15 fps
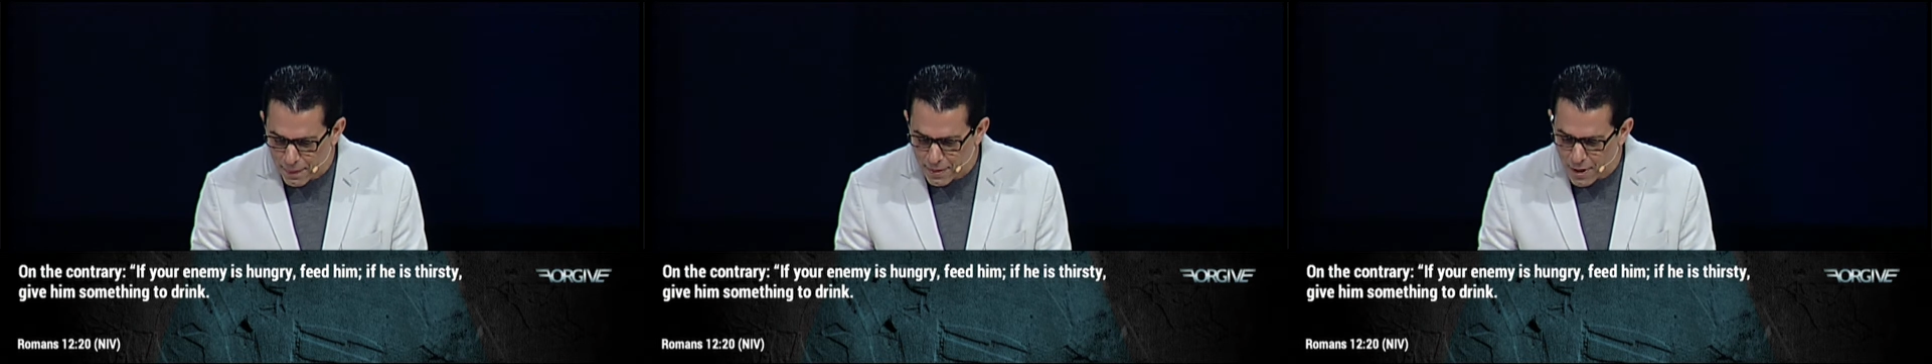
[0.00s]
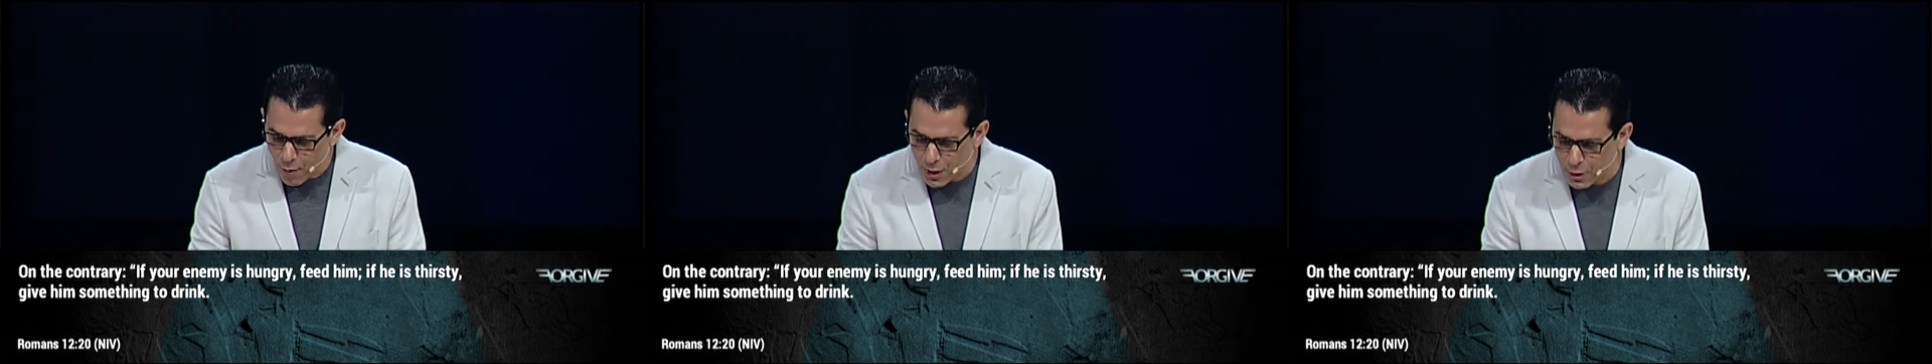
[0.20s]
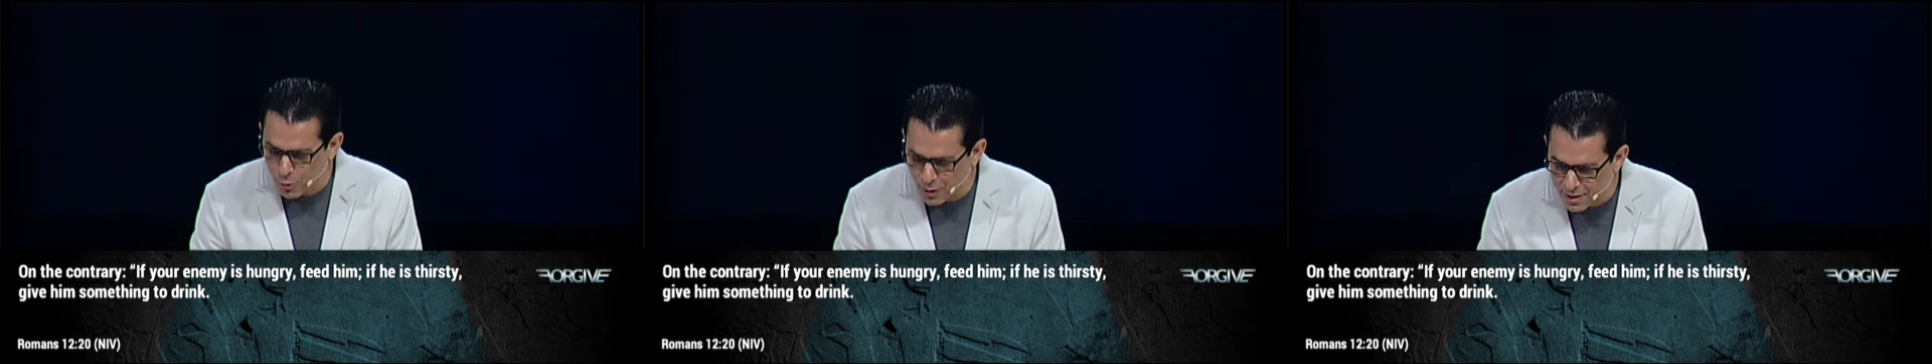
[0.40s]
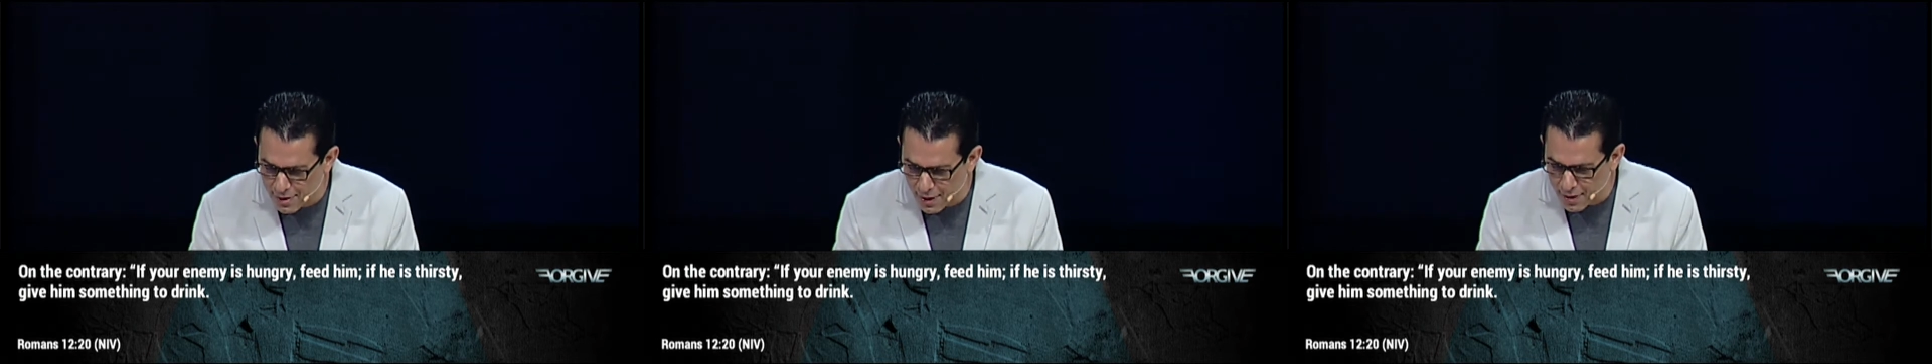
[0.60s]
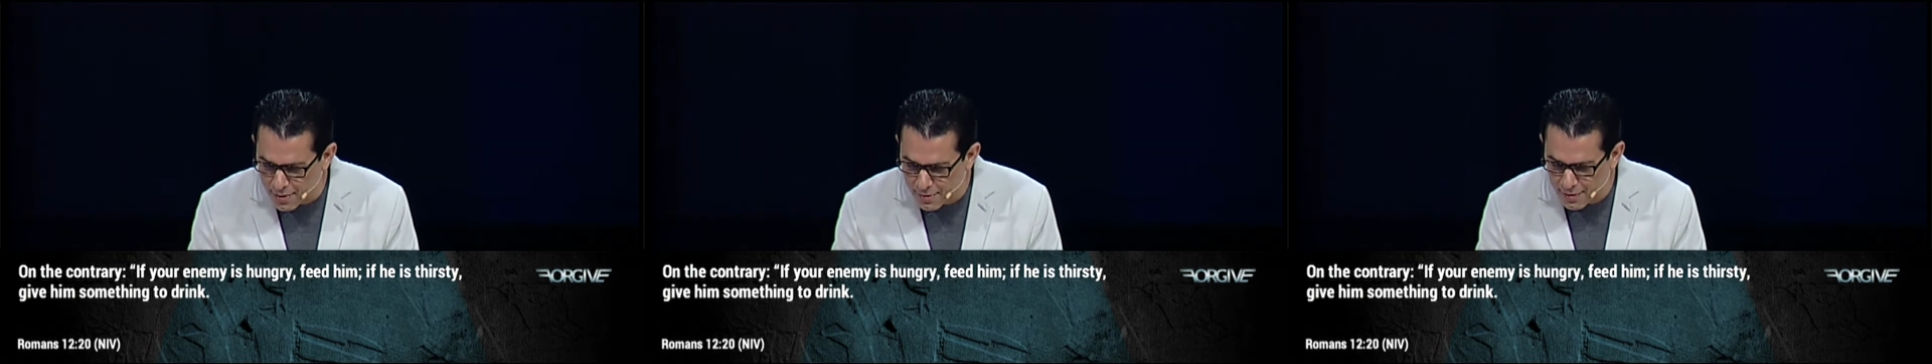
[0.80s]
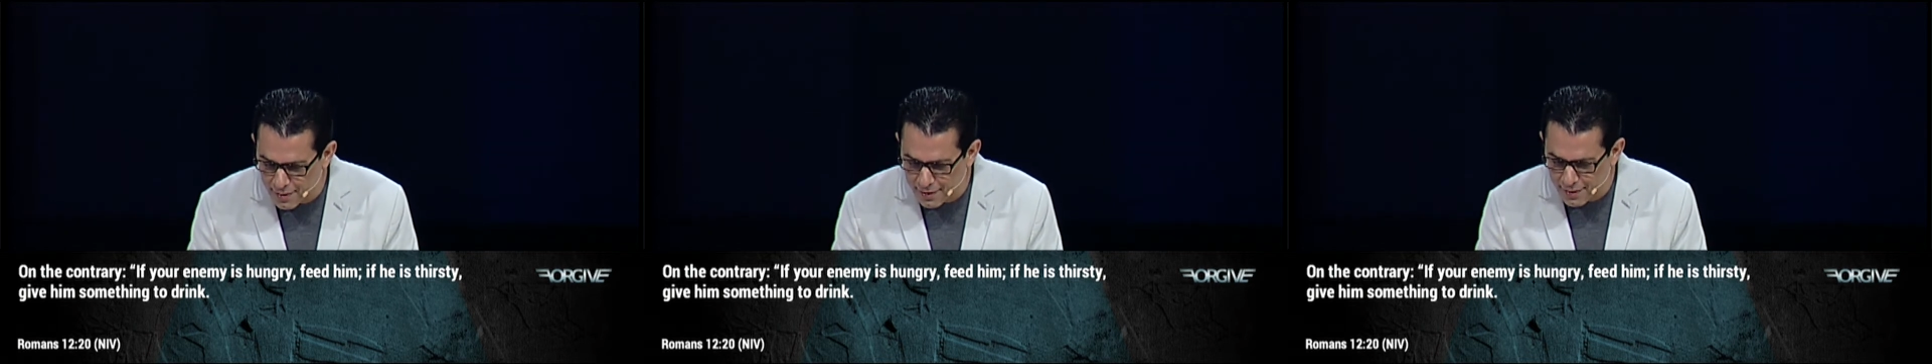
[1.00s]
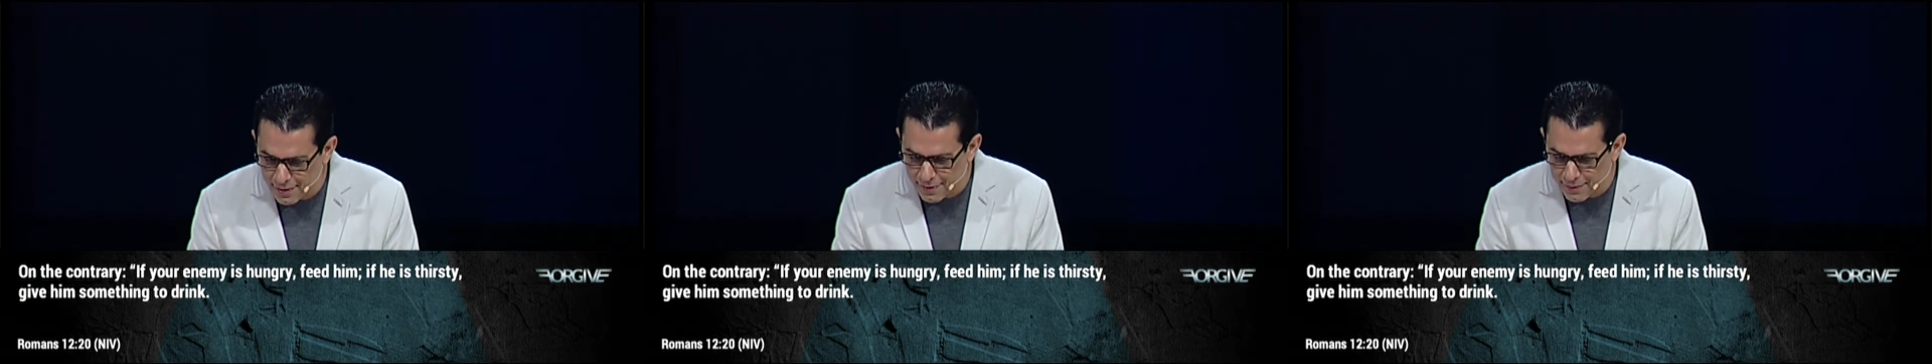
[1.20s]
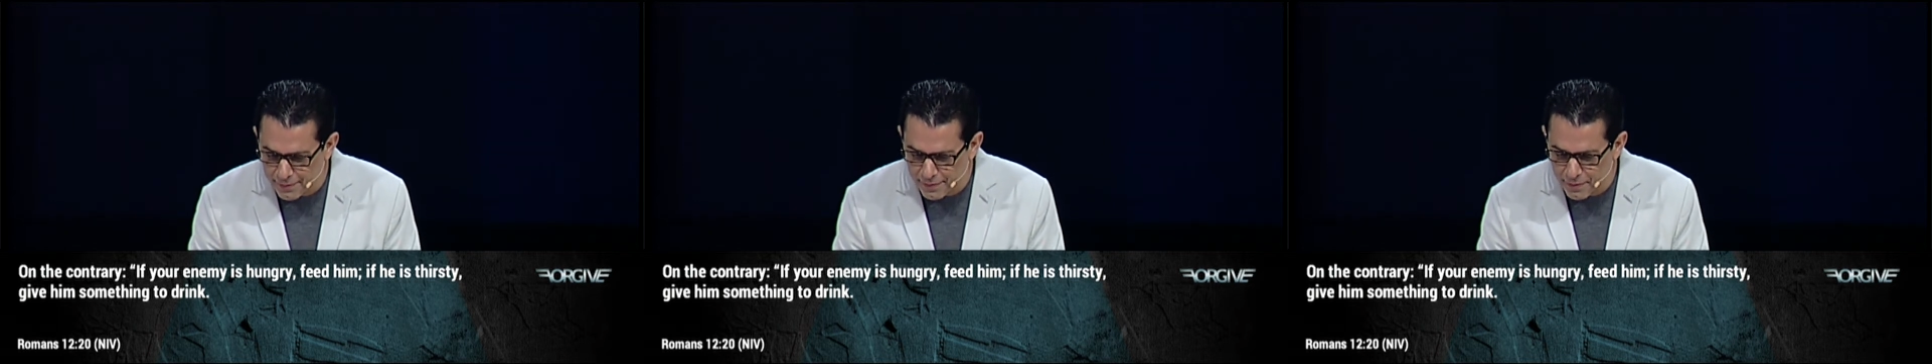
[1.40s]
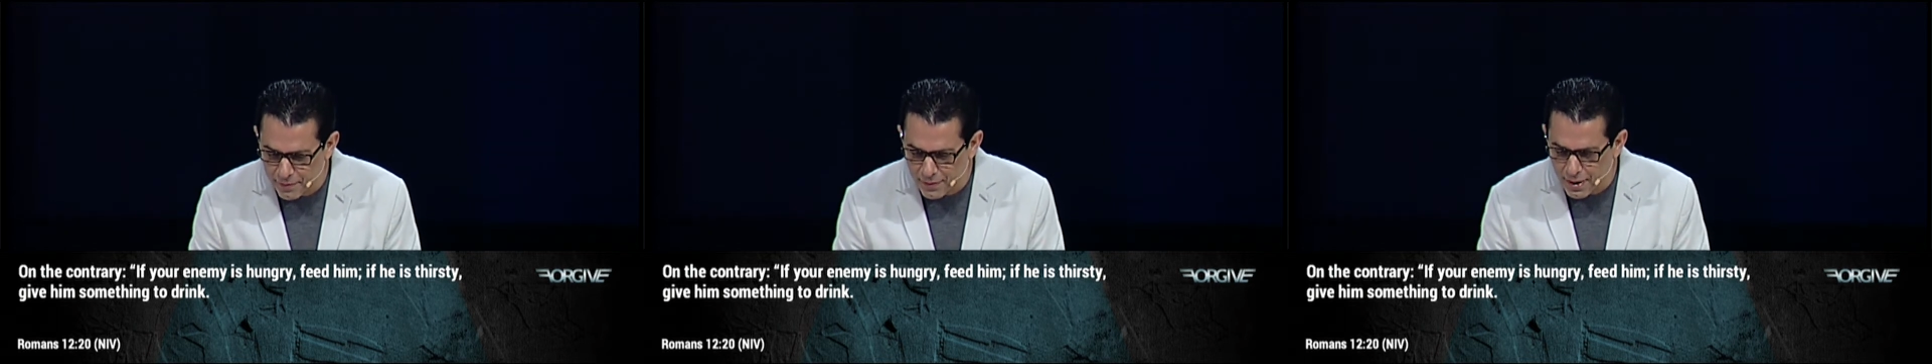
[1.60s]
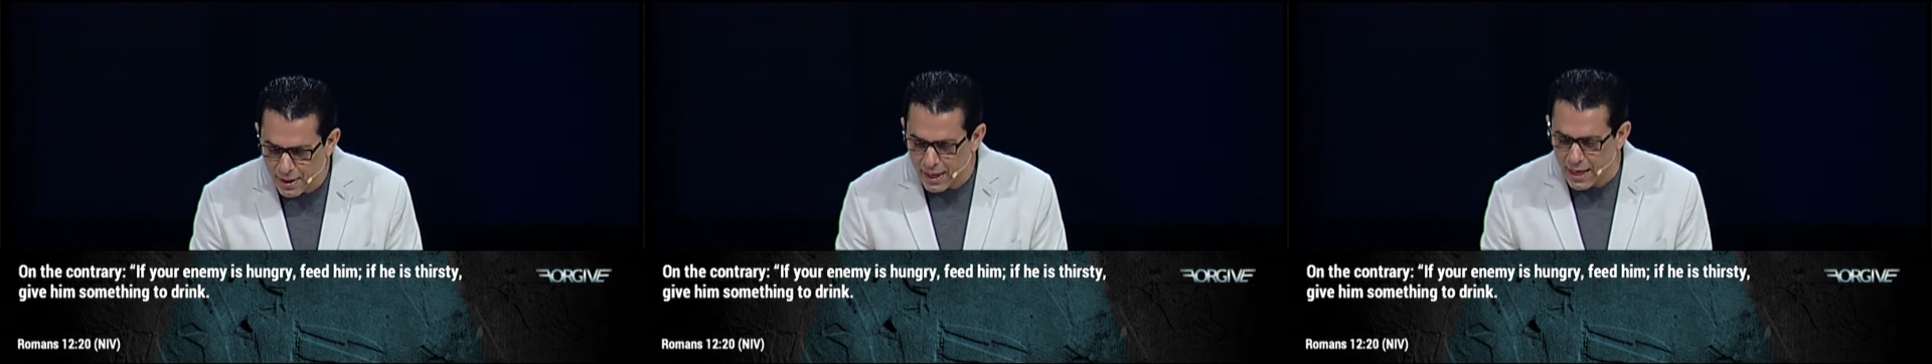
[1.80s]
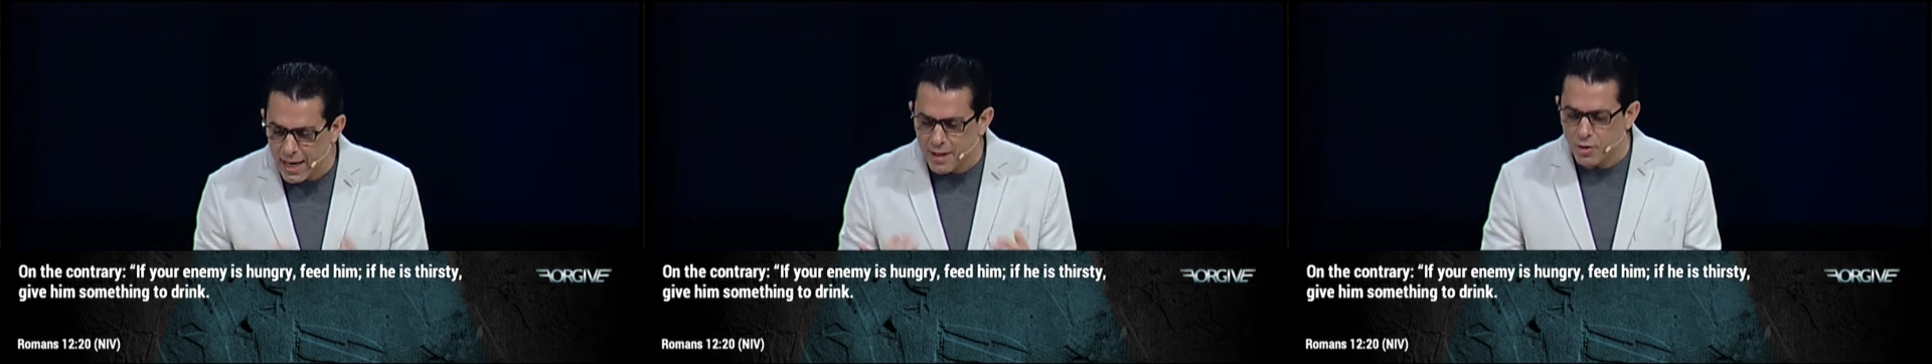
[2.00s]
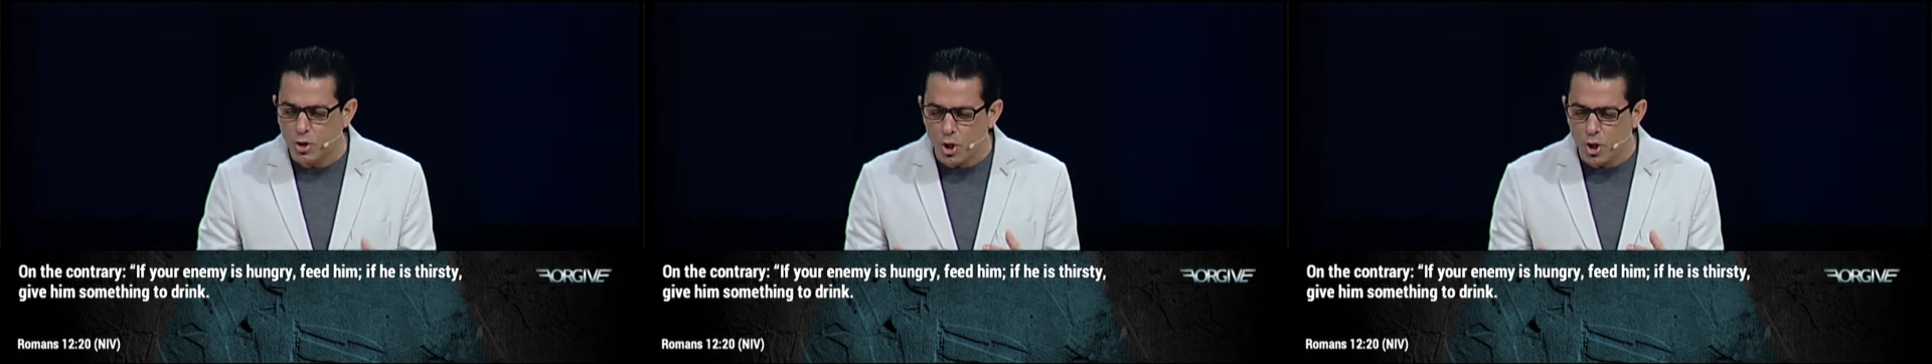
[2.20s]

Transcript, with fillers: Now, watch what he says. In